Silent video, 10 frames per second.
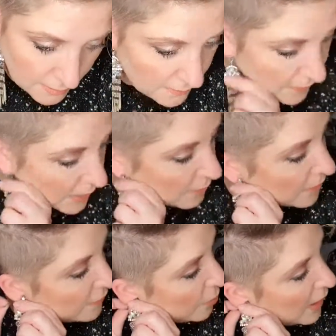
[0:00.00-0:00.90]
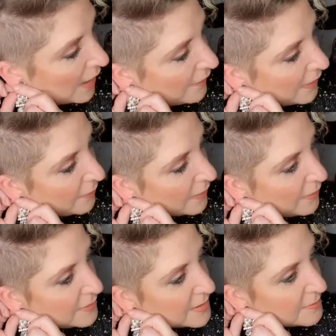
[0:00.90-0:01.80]
Hopefully it won't fall out. There we
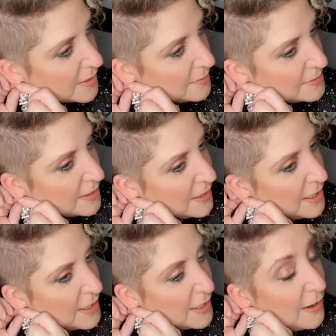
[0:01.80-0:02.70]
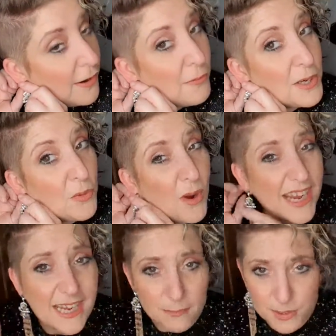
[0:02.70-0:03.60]
go. Sometimes, you know, like when you
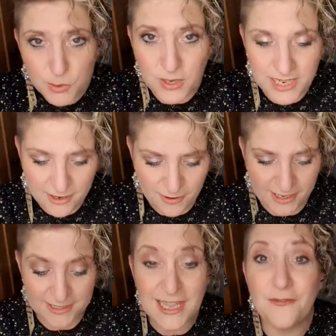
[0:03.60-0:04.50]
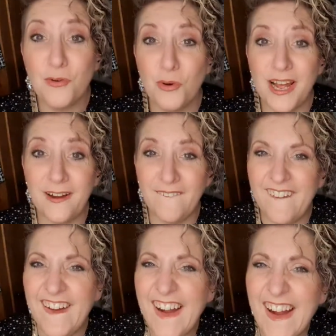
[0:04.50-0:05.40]
wait in between earrings, they fall out.